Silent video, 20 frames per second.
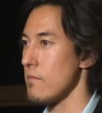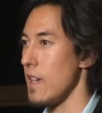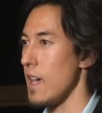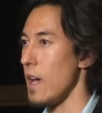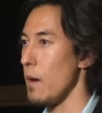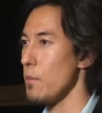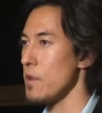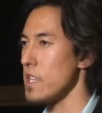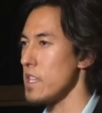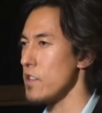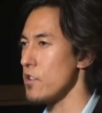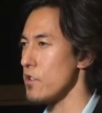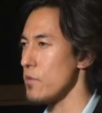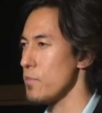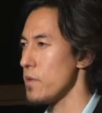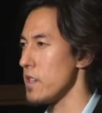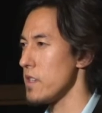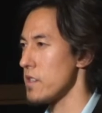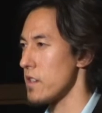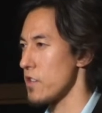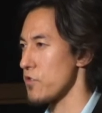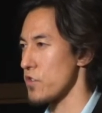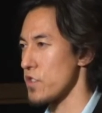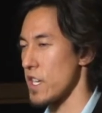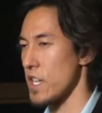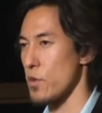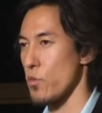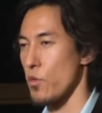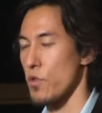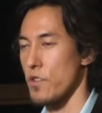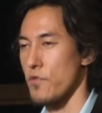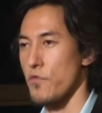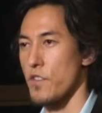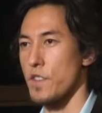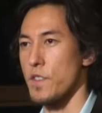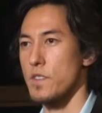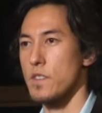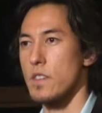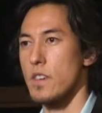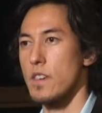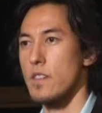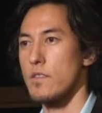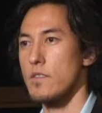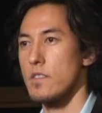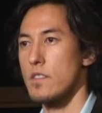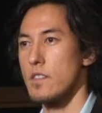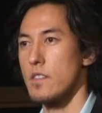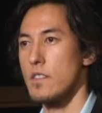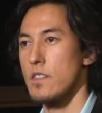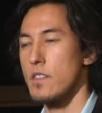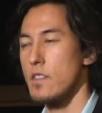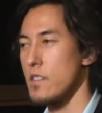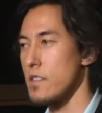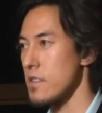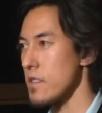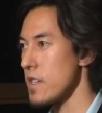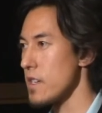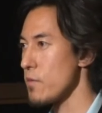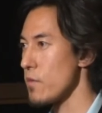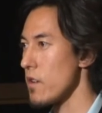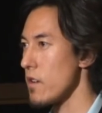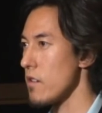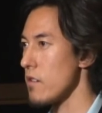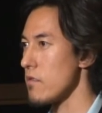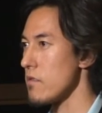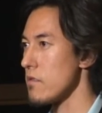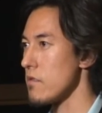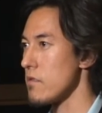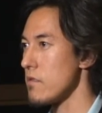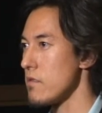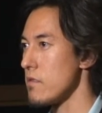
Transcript: How many European countries had a war to free the slaves? Zero.